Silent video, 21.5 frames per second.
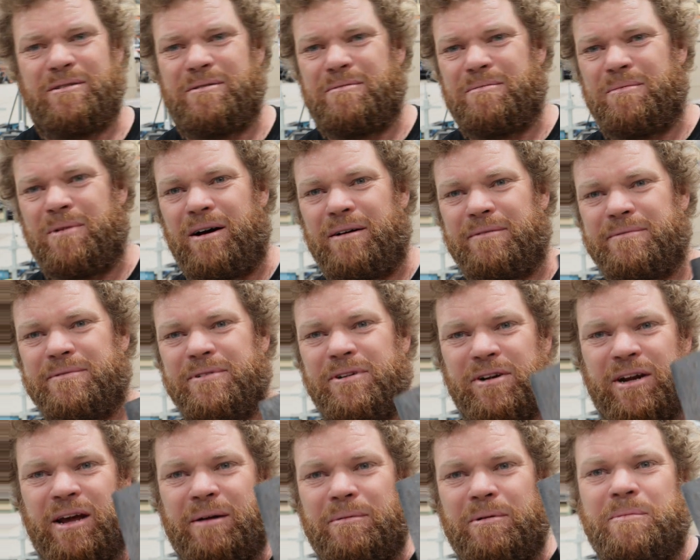but I've got
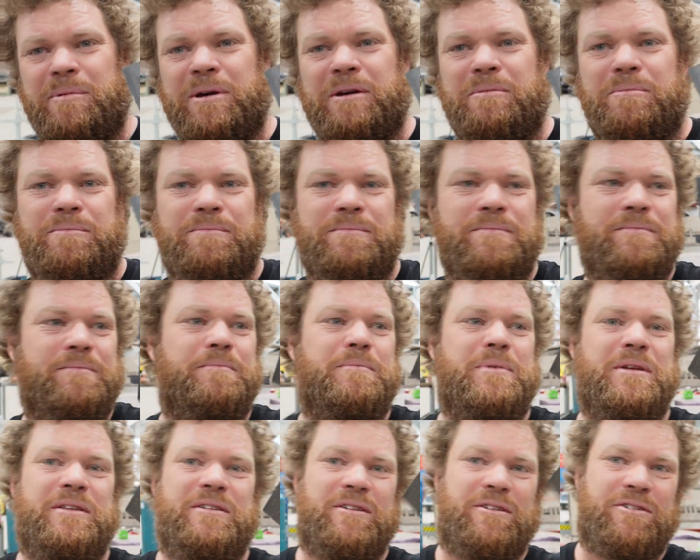a couple of big
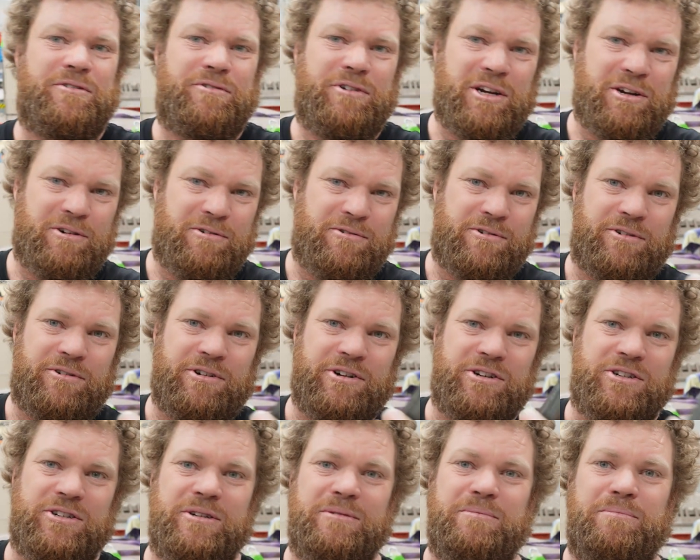bits of 3/4
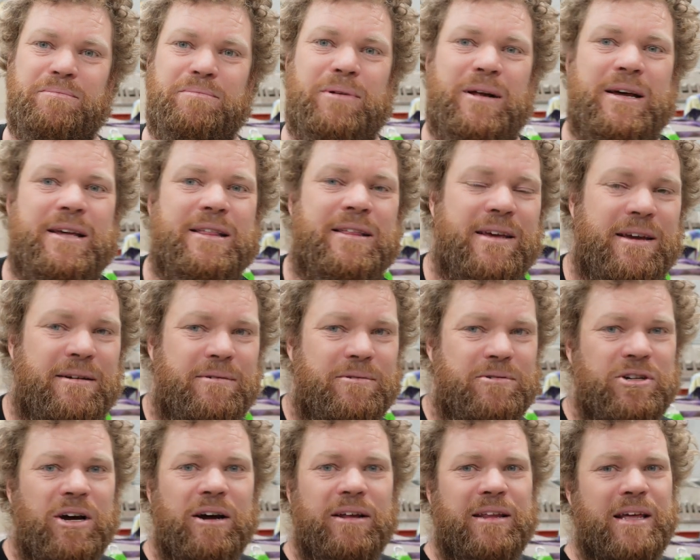inch plate there. We'll
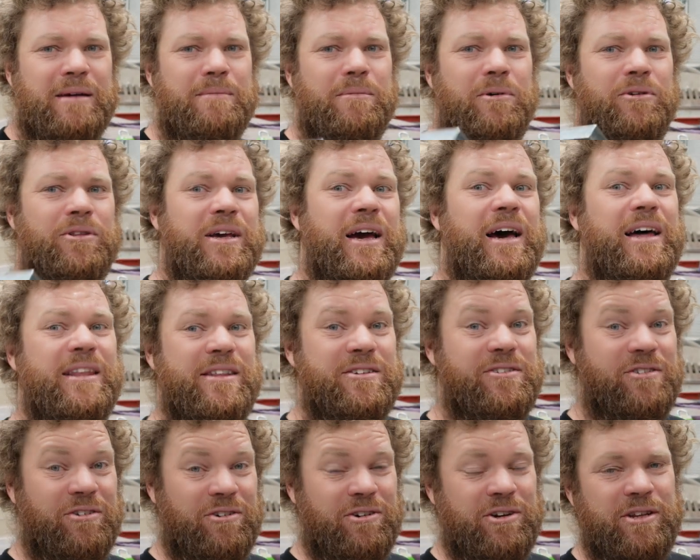chuck them on the other
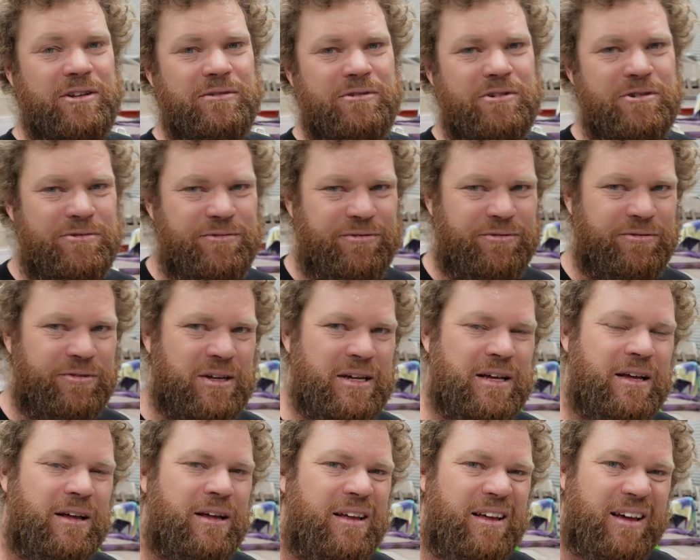side of the roof,
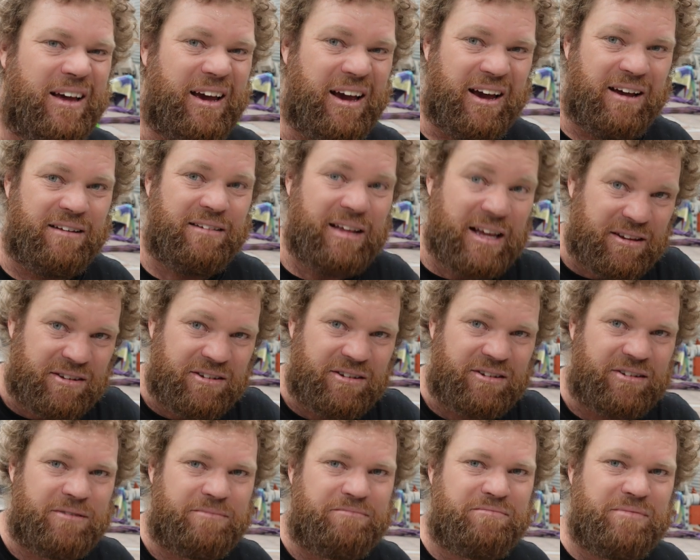and
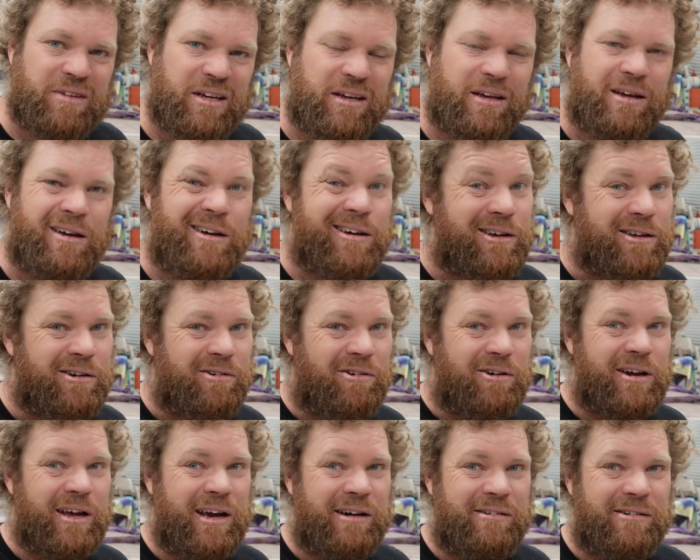that's
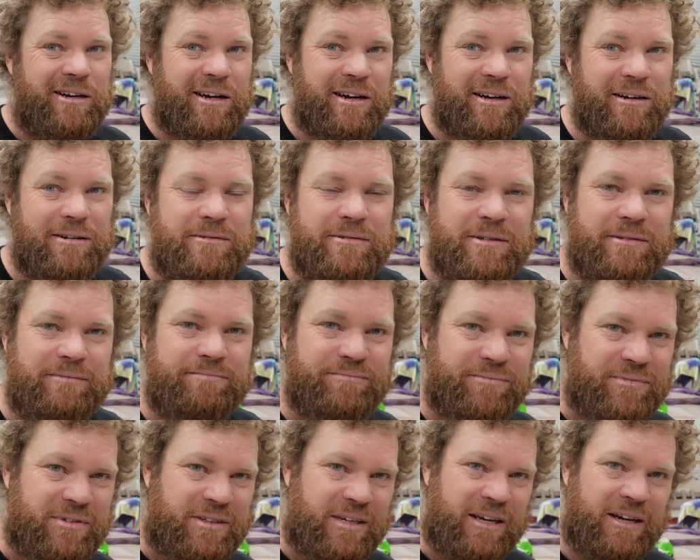kind of how I done it
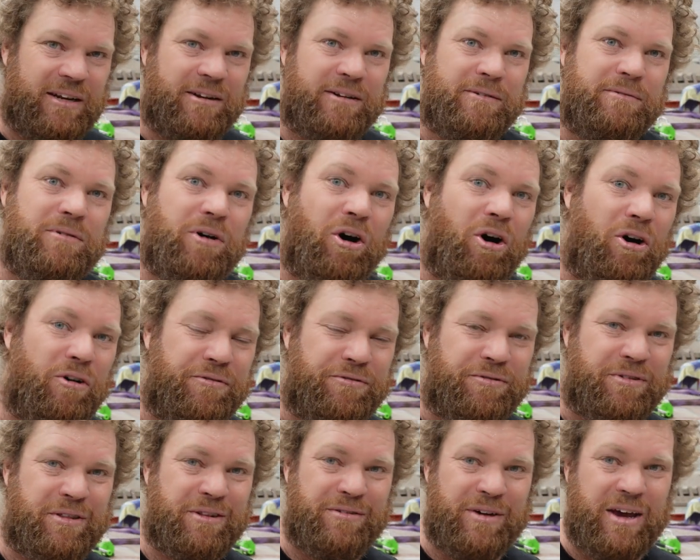to get it off
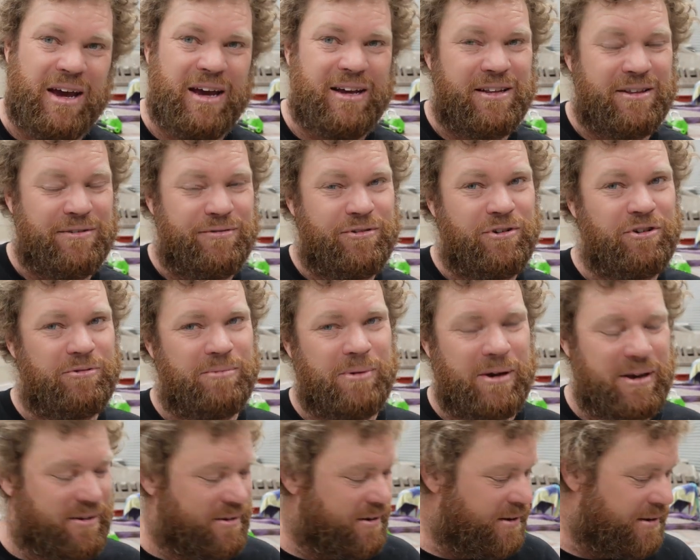the van in the first
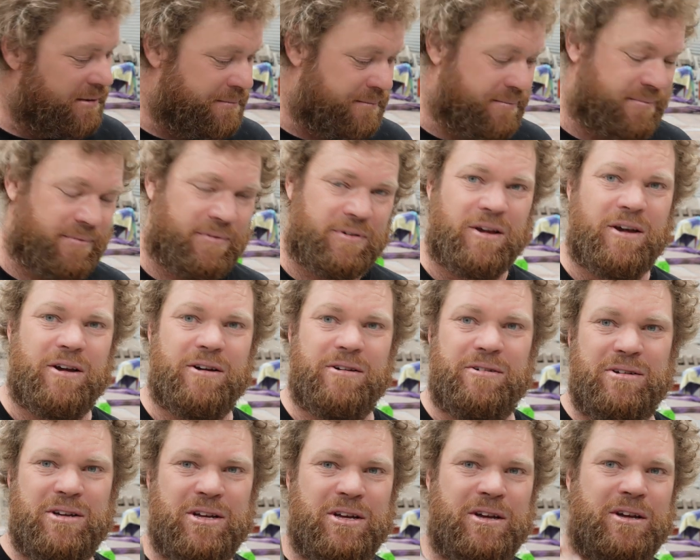place. So
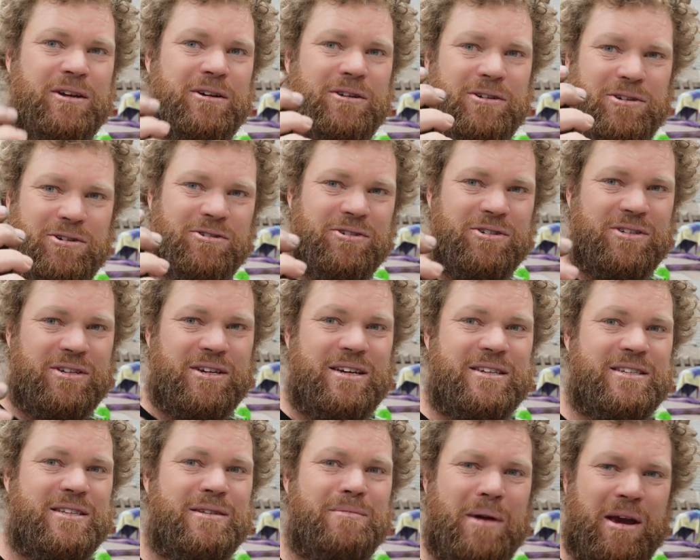use
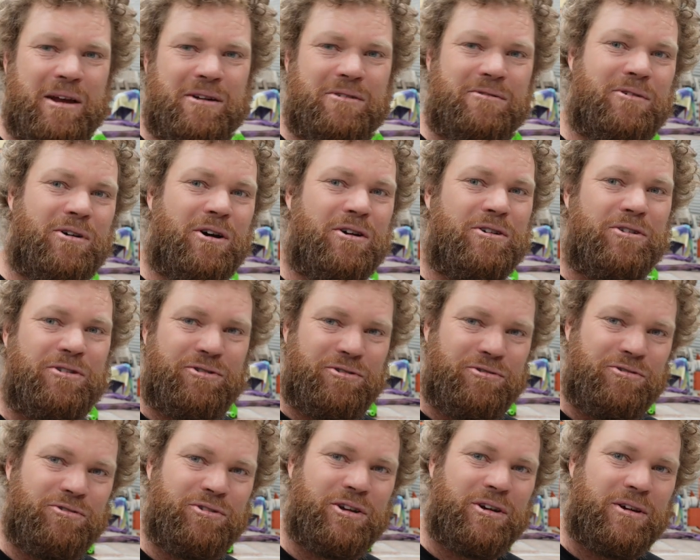these, and the magnet will go
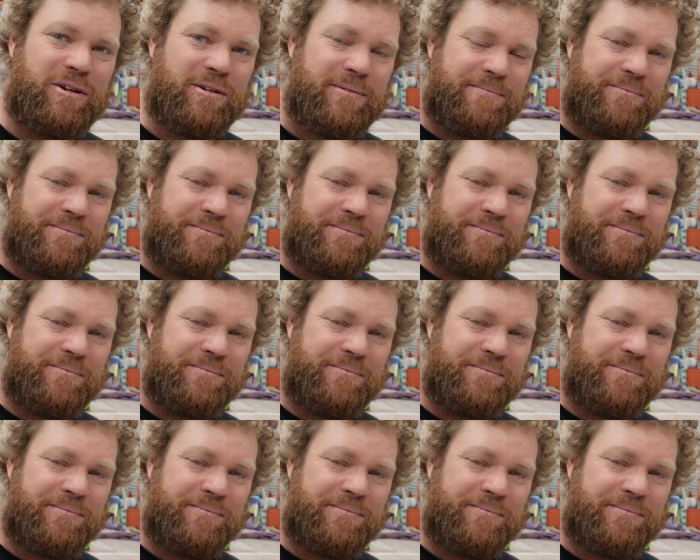through the